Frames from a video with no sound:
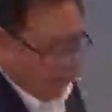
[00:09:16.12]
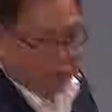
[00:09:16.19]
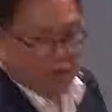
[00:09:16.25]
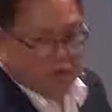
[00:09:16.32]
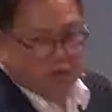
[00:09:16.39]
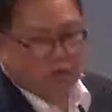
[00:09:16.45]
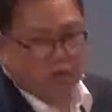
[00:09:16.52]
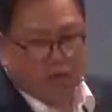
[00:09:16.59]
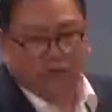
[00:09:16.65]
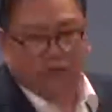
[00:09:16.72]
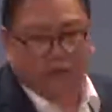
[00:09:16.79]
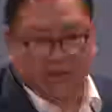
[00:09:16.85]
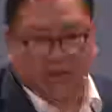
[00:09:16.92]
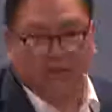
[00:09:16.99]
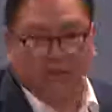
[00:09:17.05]
and also of
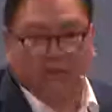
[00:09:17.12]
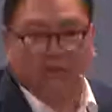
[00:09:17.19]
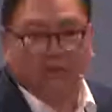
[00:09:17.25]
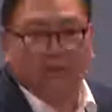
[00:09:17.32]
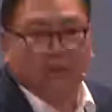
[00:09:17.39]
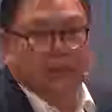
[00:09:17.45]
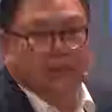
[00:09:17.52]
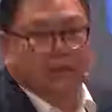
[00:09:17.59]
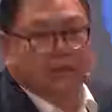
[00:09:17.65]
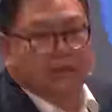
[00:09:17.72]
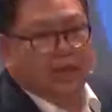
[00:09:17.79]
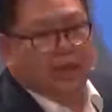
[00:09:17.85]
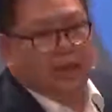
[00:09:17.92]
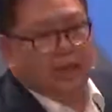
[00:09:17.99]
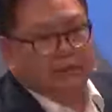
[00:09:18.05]
the TikTok,
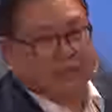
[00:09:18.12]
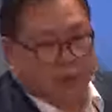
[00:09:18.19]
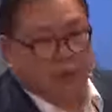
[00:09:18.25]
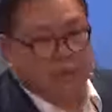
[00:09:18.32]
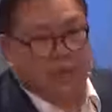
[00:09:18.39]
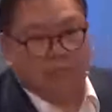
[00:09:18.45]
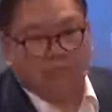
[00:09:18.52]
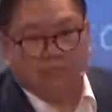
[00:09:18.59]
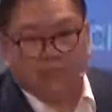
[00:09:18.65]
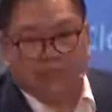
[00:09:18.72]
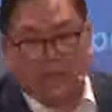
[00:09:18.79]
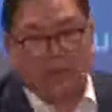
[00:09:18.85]
Douyin,